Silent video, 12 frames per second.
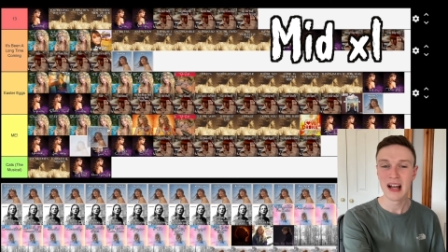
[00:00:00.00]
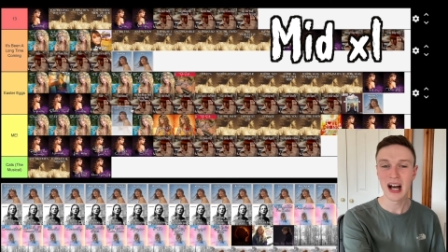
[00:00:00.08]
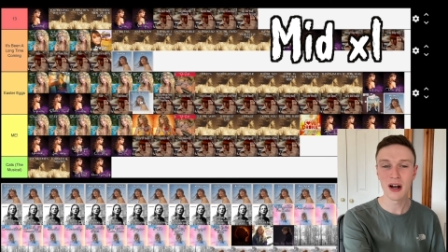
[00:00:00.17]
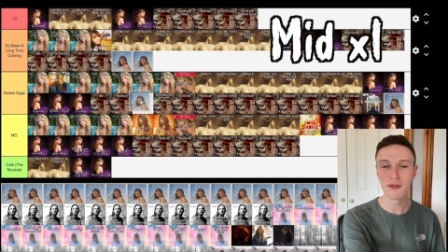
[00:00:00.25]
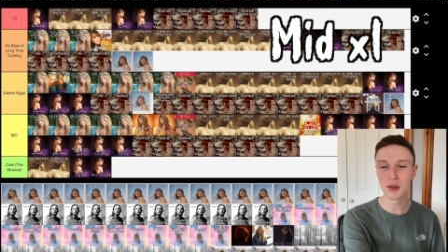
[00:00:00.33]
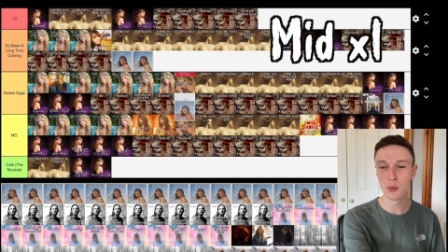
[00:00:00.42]

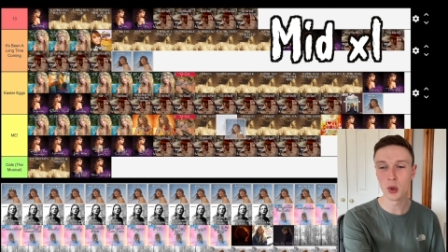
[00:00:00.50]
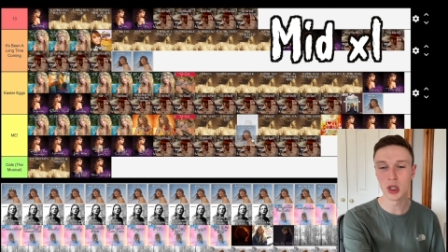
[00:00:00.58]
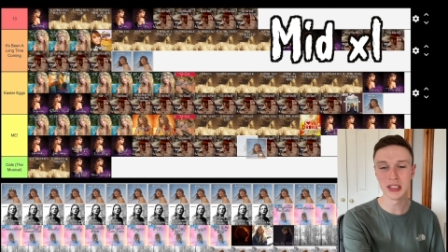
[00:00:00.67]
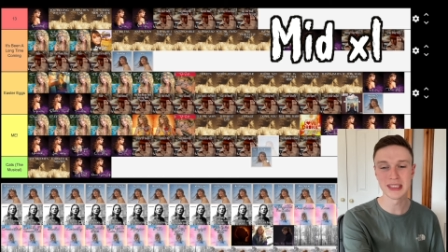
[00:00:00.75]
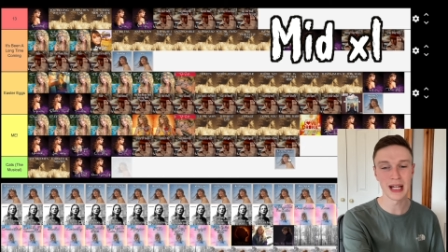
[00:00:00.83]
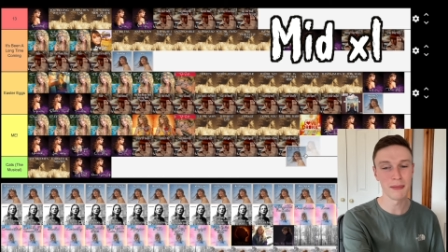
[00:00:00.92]
Out of the
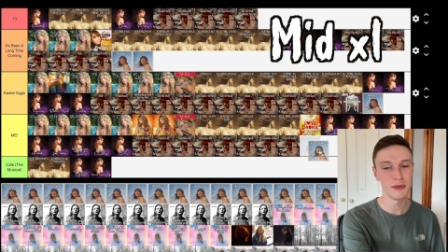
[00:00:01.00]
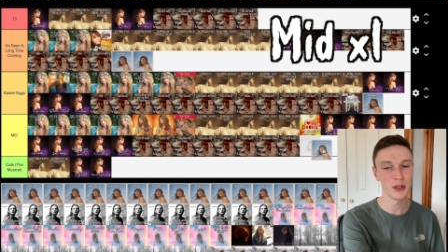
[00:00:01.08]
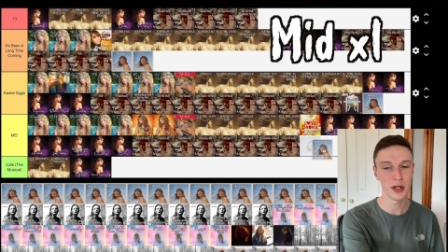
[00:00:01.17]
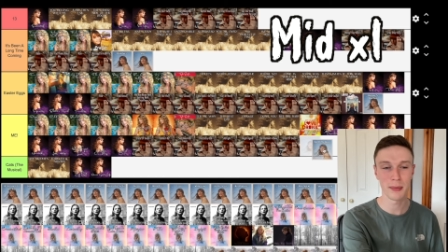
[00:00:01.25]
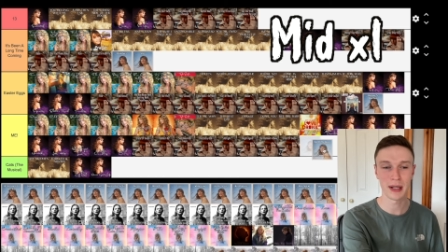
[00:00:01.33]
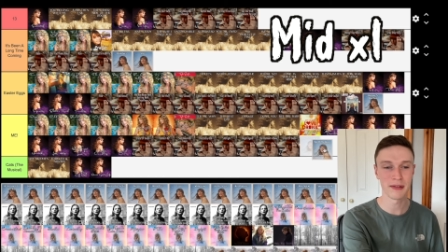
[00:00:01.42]
Woods, I'm
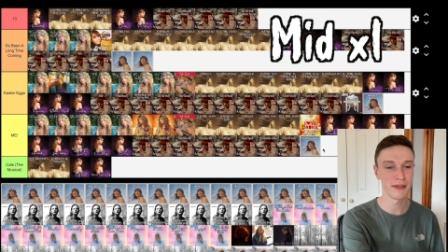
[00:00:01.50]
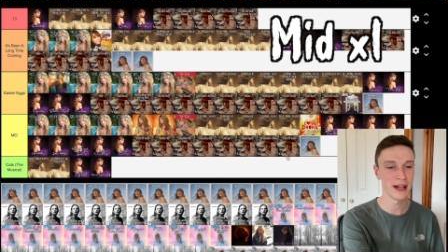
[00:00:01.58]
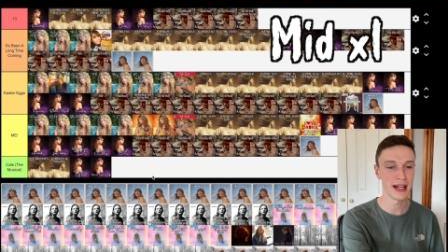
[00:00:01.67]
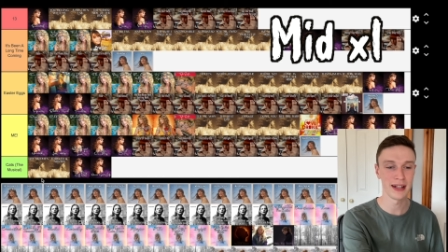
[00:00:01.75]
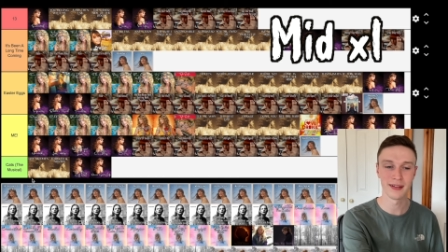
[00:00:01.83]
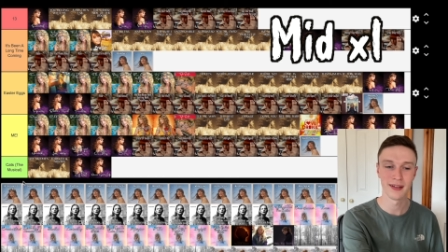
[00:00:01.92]
not a big
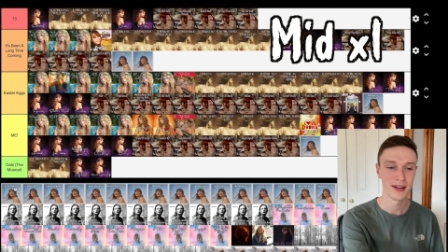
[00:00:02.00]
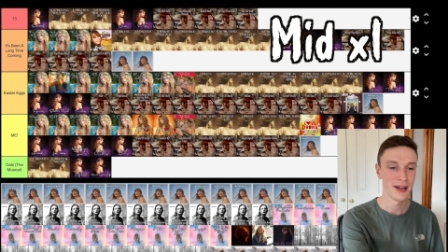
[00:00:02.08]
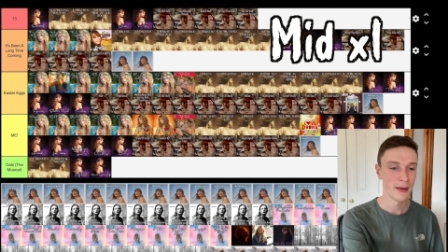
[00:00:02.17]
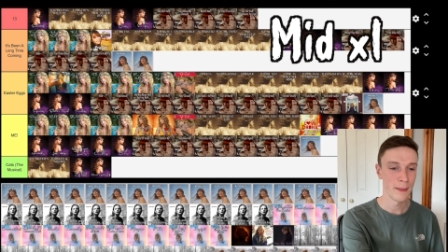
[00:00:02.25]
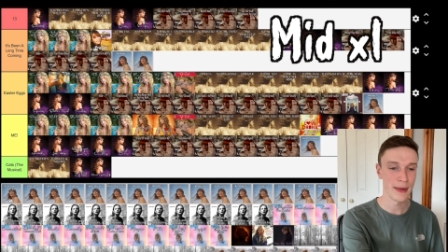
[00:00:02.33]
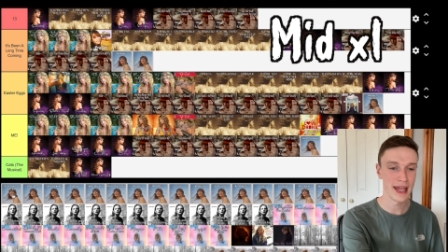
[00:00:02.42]
fan,
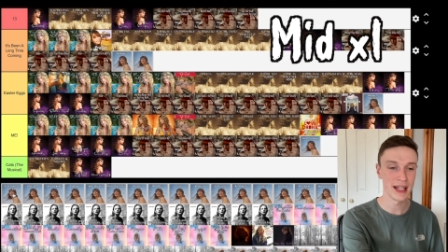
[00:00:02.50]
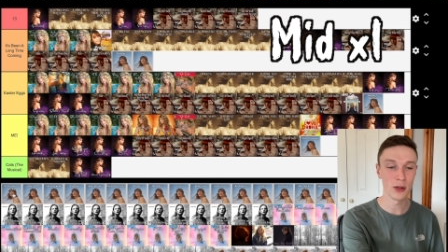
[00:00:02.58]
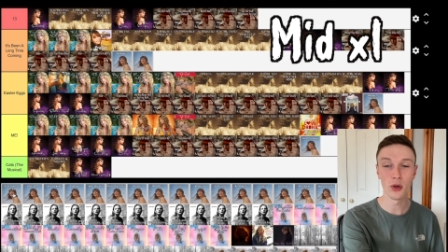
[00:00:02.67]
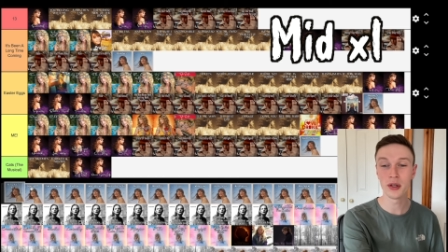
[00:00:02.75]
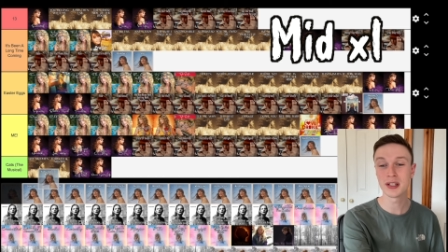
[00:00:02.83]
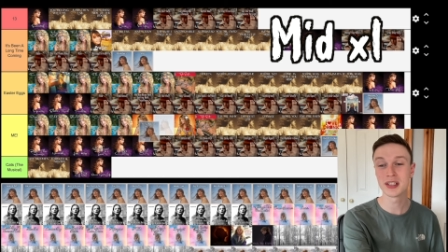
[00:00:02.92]
me,
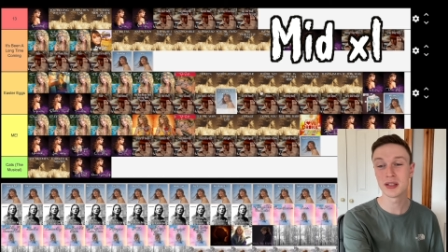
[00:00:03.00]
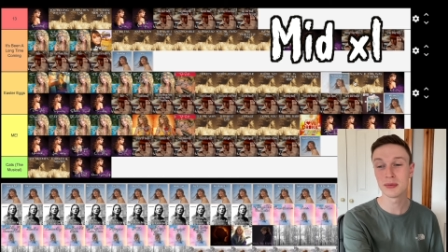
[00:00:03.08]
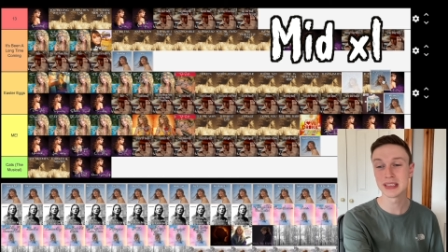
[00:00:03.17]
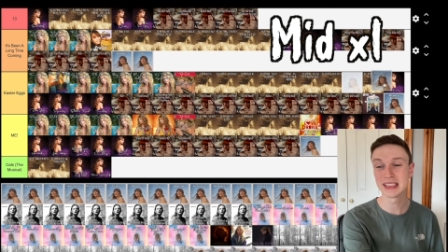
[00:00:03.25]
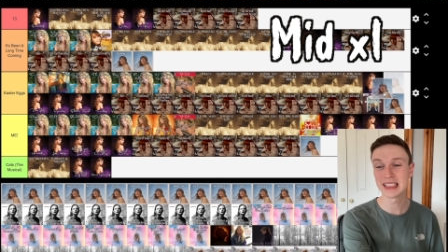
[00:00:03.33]
All You Had to Do Was